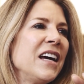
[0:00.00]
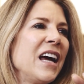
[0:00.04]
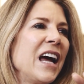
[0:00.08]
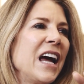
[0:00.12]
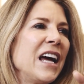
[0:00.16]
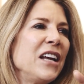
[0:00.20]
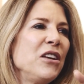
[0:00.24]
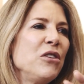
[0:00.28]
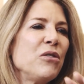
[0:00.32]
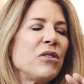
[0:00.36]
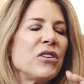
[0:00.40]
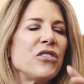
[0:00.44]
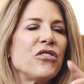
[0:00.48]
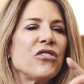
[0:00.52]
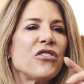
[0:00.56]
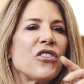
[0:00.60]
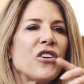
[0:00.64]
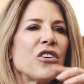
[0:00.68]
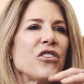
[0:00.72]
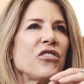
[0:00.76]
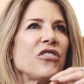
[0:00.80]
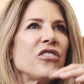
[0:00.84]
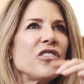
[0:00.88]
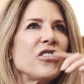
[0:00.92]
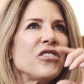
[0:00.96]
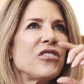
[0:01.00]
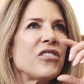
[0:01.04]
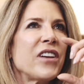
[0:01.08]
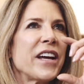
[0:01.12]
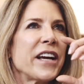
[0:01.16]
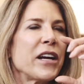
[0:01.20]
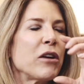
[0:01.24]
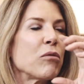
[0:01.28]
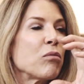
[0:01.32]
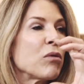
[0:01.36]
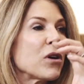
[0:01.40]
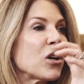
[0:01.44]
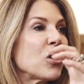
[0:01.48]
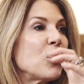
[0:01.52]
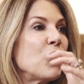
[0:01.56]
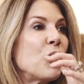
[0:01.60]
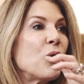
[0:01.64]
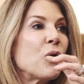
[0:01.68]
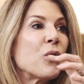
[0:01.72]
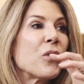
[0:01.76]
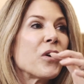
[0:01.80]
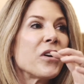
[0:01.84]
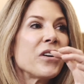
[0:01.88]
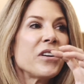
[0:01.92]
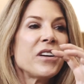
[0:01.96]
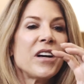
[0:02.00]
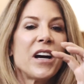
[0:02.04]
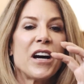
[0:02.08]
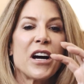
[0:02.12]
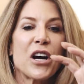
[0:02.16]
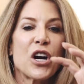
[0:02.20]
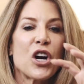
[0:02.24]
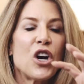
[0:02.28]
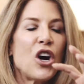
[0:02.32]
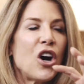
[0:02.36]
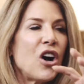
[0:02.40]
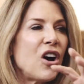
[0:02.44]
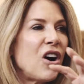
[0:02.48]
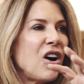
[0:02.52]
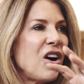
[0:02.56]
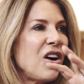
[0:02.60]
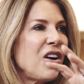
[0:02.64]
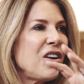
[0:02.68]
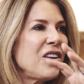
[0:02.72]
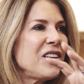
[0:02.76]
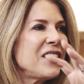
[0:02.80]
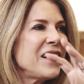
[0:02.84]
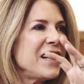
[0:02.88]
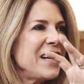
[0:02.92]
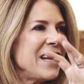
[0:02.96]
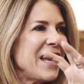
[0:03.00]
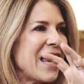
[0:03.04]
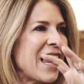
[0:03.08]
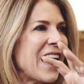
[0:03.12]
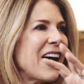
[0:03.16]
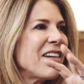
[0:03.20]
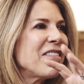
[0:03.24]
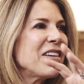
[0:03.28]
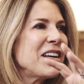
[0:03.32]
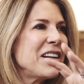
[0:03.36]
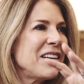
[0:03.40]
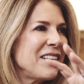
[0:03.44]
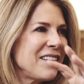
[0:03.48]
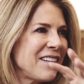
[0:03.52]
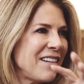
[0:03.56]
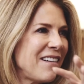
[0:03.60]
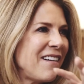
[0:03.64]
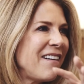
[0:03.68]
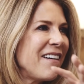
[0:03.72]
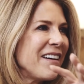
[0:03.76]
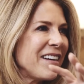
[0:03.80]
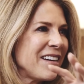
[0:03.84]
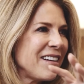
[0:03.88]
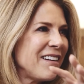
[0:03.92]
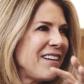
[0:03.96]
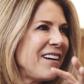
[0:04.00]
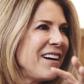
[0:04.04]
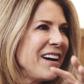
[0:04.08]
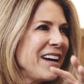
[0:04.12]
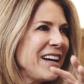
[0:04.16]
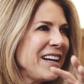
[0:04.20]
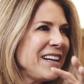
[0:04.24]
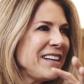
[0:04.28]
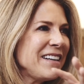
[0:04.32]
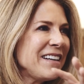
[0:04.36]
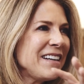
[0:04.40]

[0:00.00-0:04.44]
and you could start to record a call and have it online.